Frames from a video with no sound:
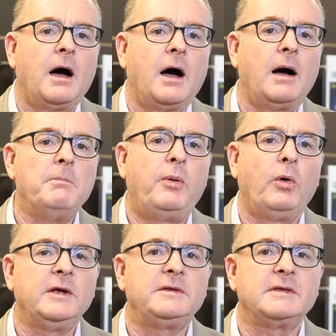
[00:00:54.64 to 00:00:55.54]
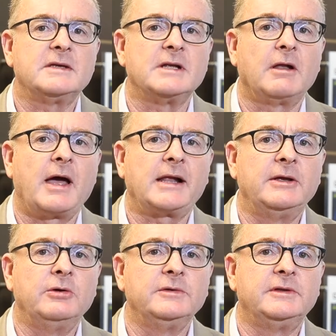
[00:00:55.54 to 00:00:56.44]
I'm buoyed that there's a
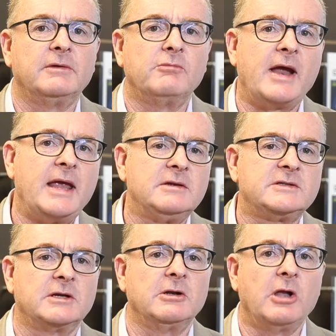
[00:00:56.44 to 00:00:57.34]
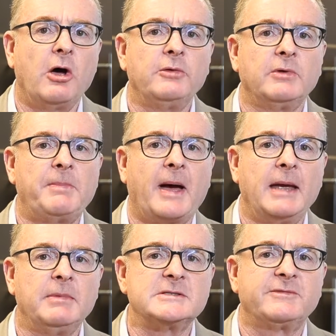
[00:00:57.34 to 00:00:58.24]
likelihood that rent and loan
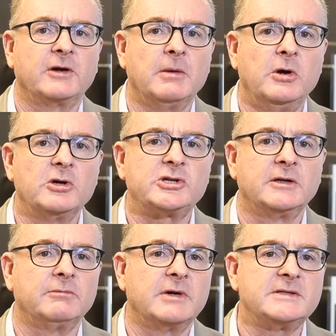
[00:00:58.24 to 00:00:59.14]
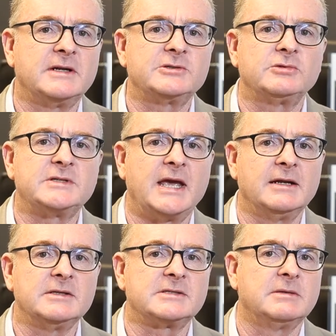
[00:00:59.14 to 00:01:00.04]
repayments for commercial and residential
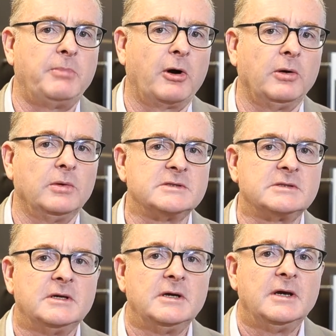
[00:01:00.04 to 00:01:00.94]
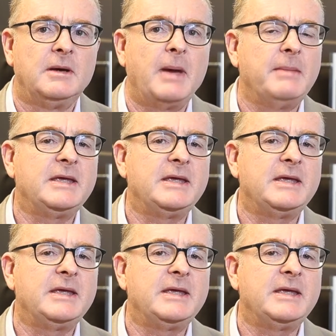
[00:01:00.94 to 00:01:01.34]
tenants and borrowers may be